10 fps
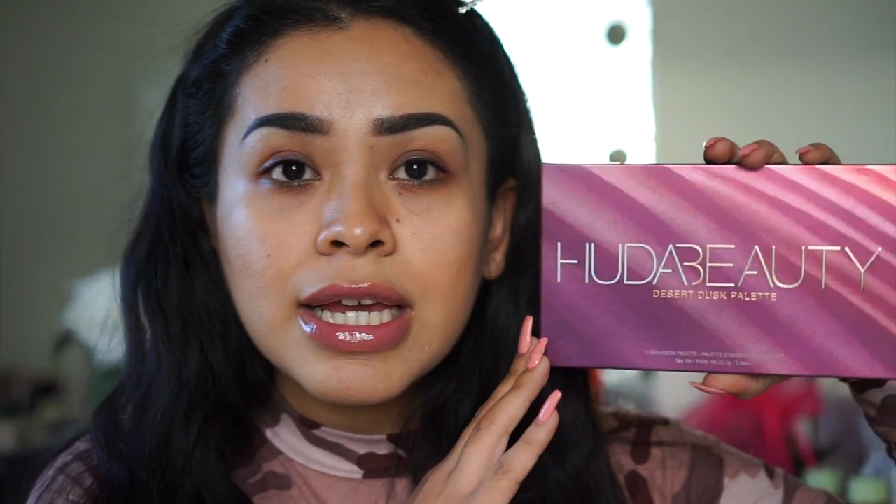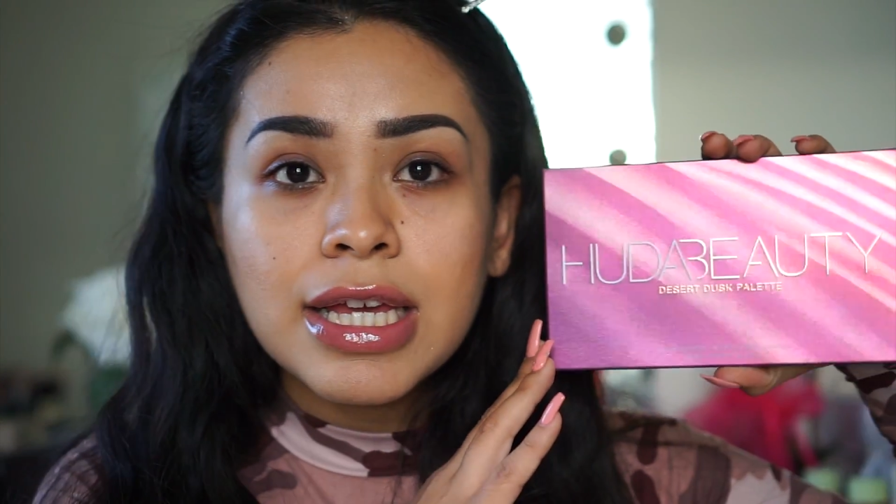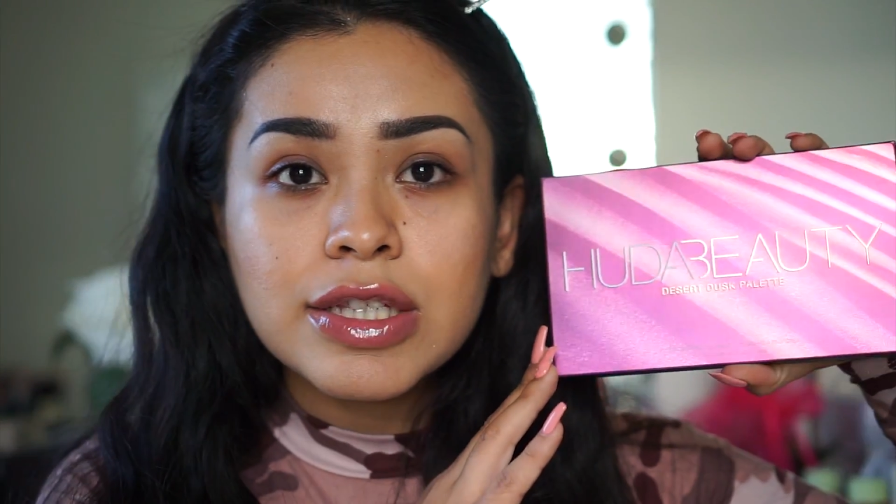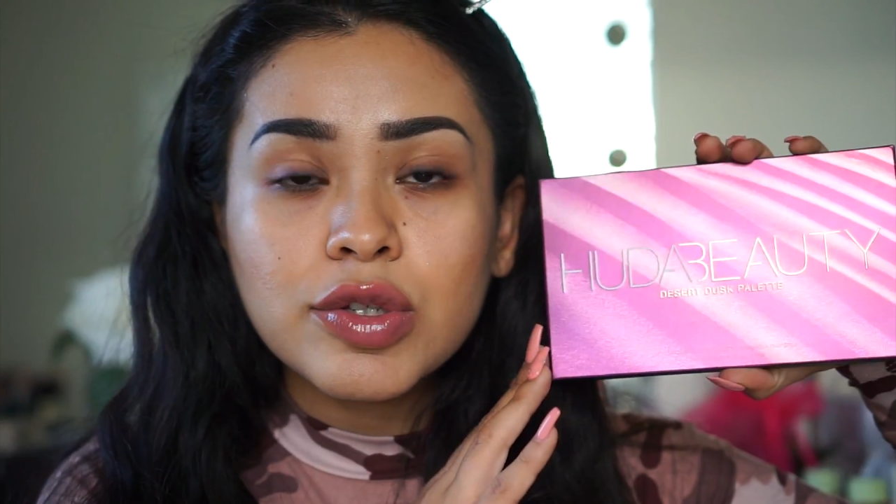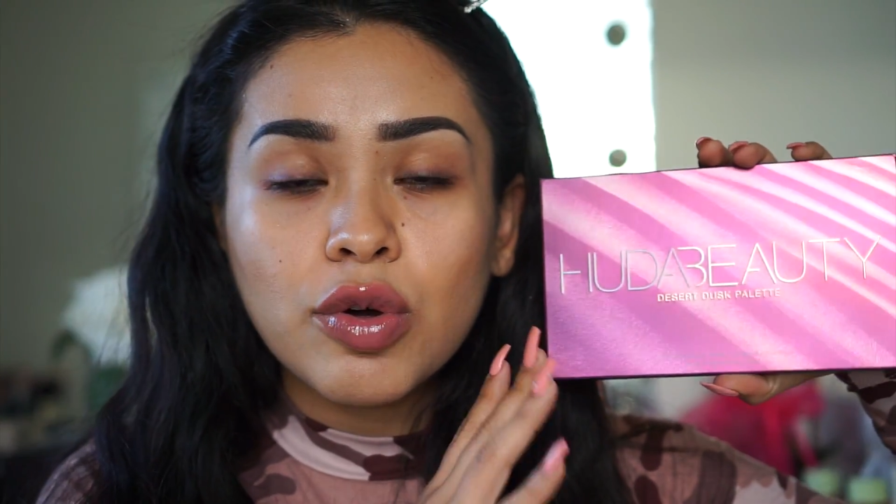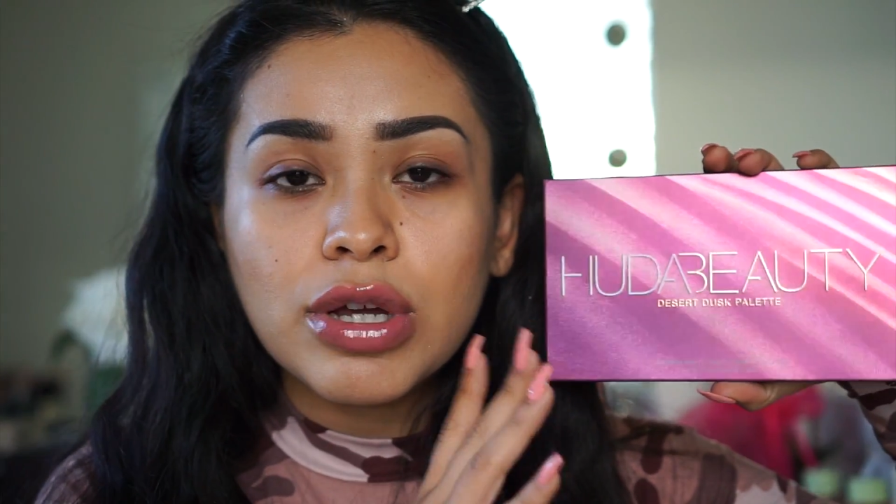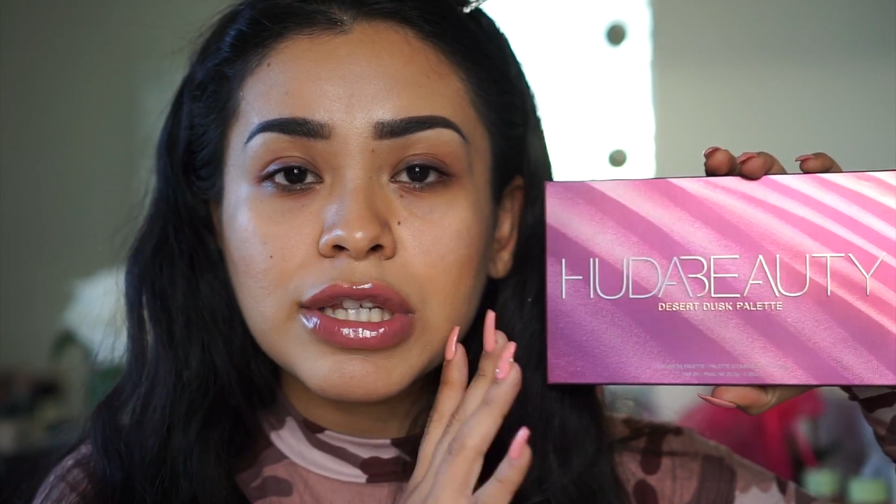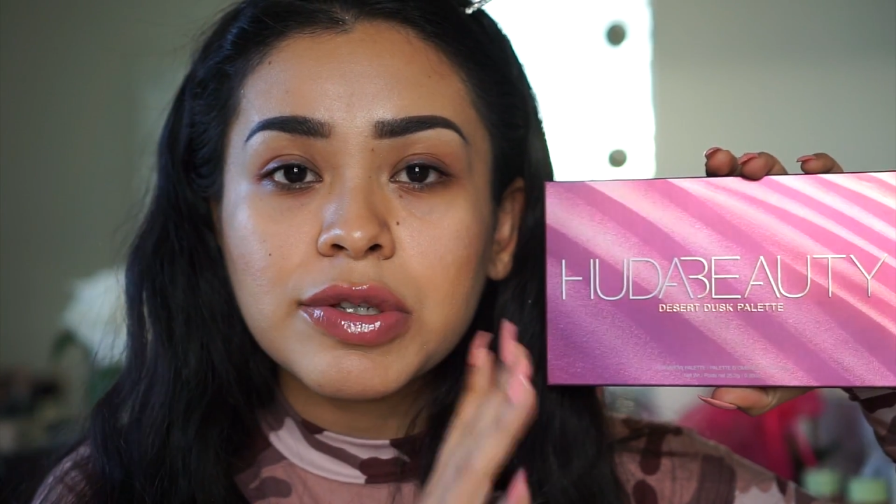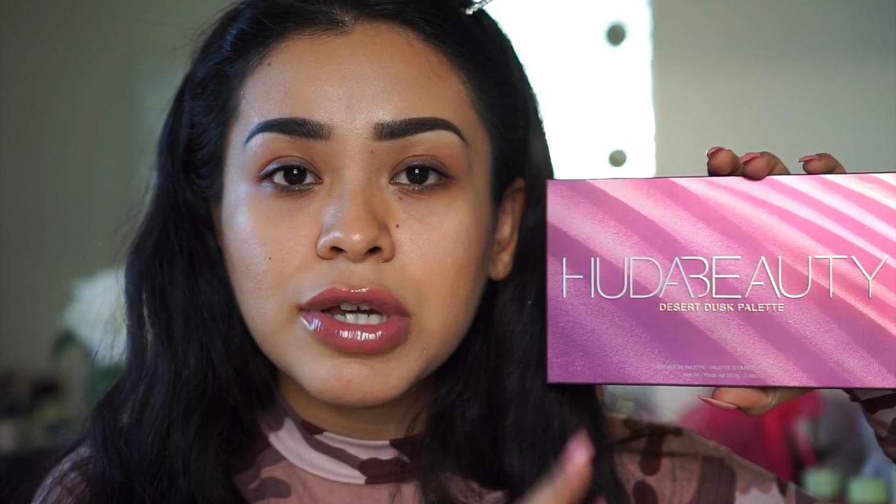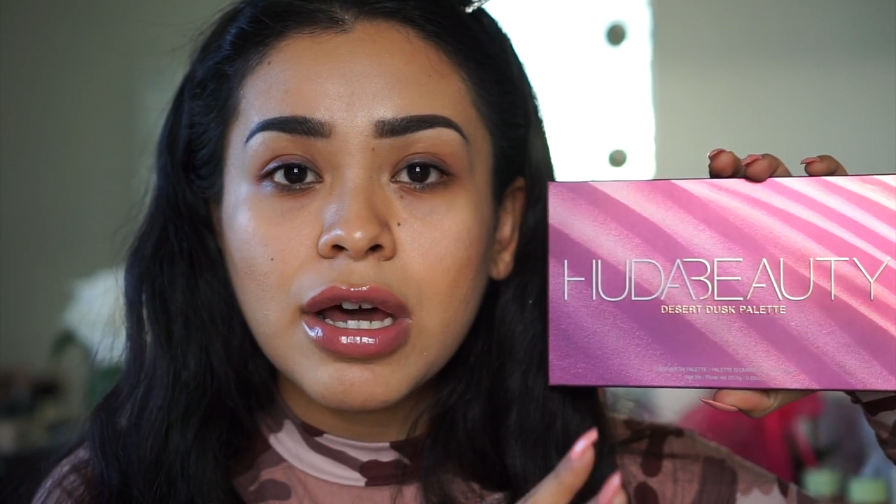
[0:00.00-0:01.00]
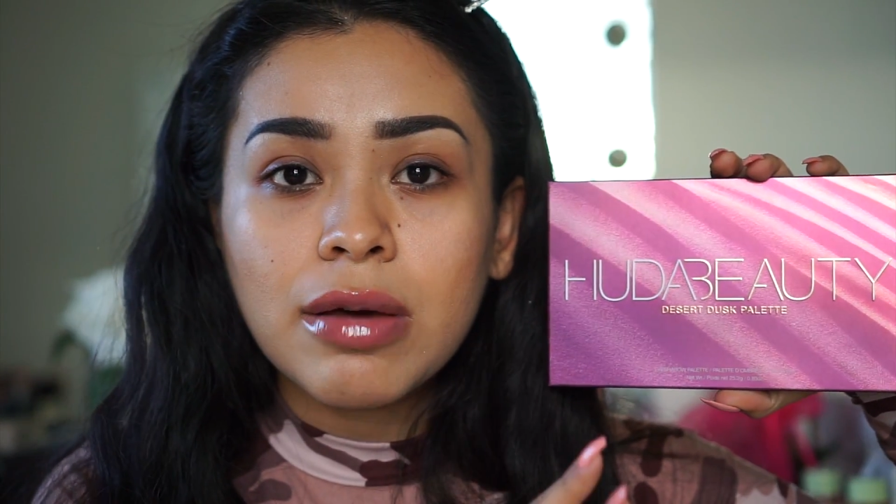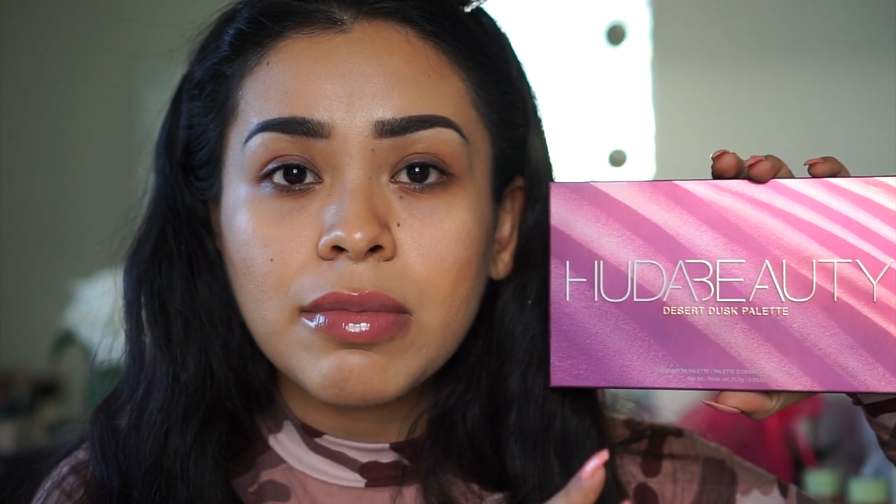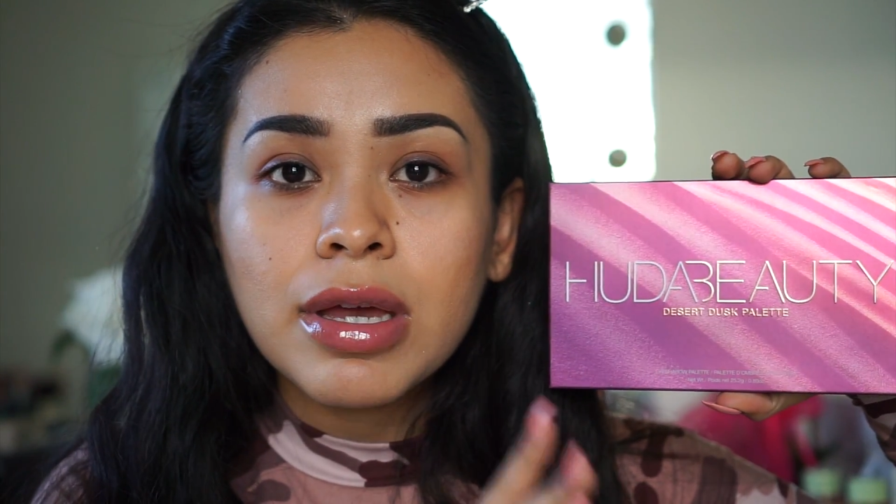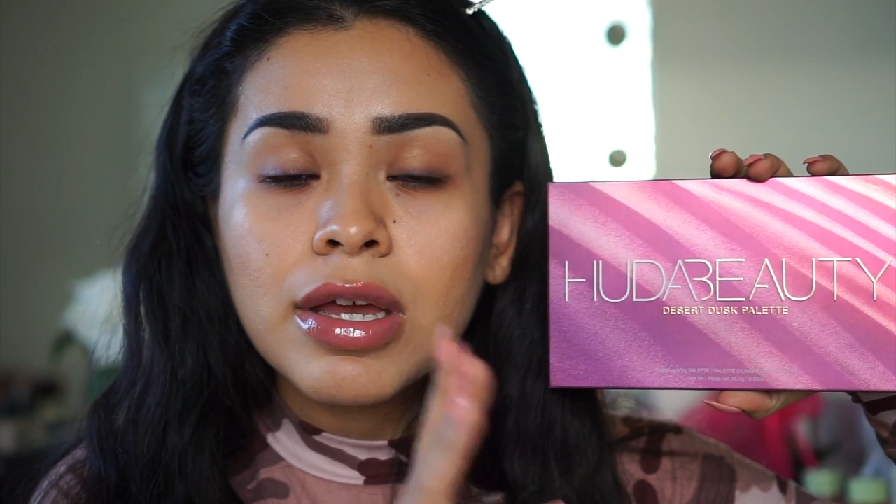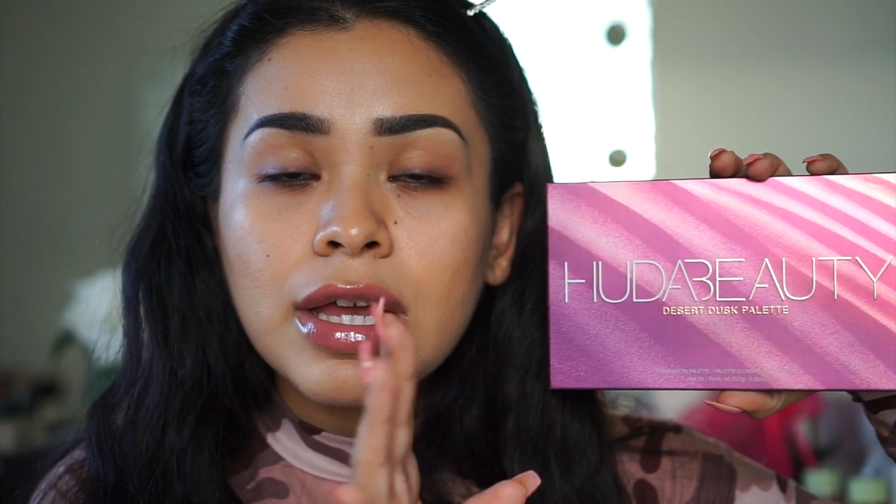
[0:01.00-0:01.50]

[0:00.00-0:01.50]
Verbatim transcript: is going to come